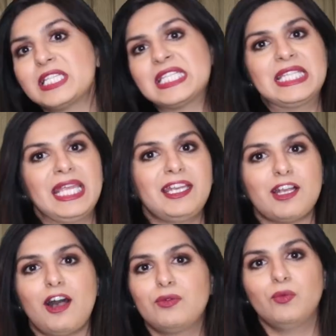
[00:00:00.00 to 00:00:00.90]
just
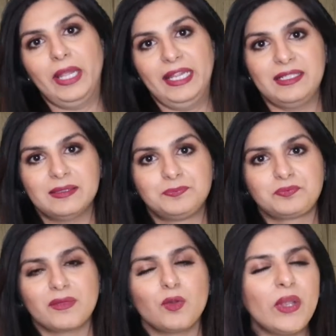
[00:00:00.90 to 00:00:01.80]
think of weight.
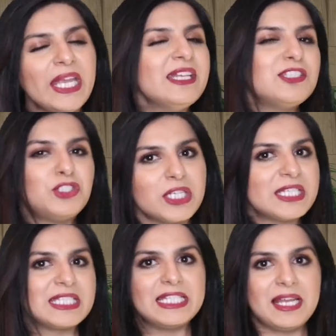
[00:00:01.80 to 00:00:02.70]
Weight is
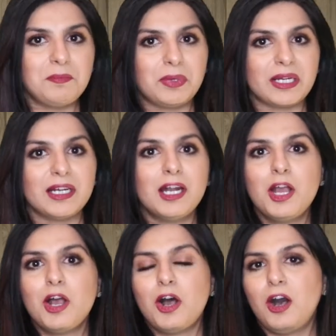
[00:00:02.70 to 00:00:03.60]
just a number
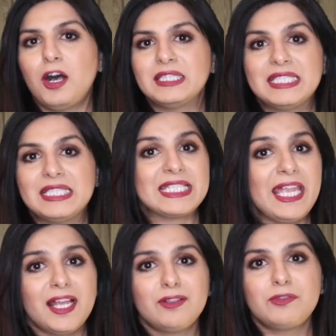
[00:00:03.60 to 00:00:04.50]
on the
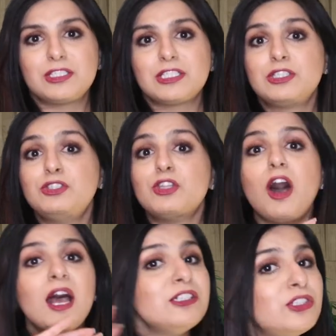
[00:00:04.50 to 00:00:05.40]
scale, which is
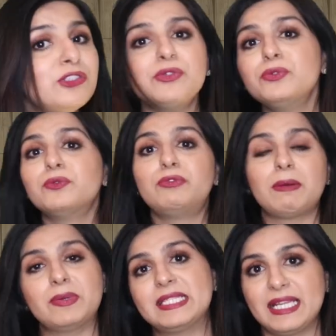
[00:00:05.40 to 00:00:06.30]
not true
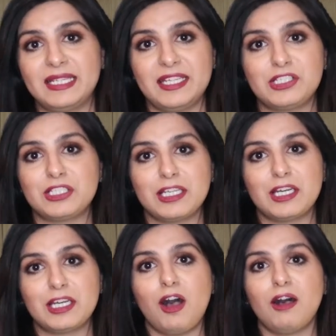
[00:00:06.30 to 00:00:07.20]

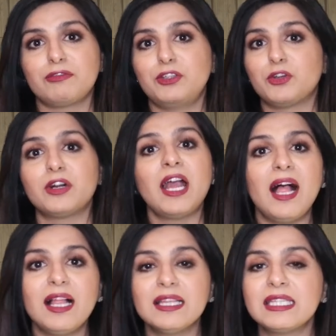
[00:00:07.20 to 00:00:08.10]
representation of your
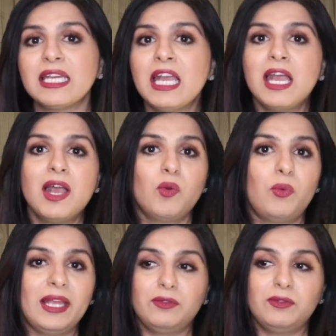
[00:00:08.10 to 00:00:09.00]
health.
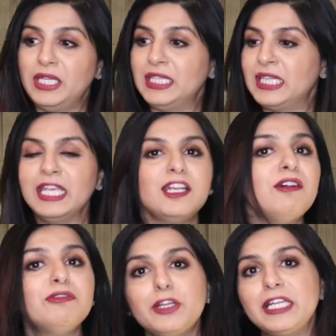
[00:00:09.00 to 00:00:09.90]
When we think
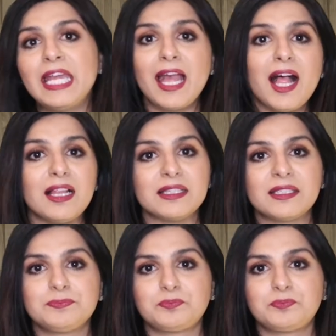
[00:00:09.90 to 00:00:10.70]
of good health,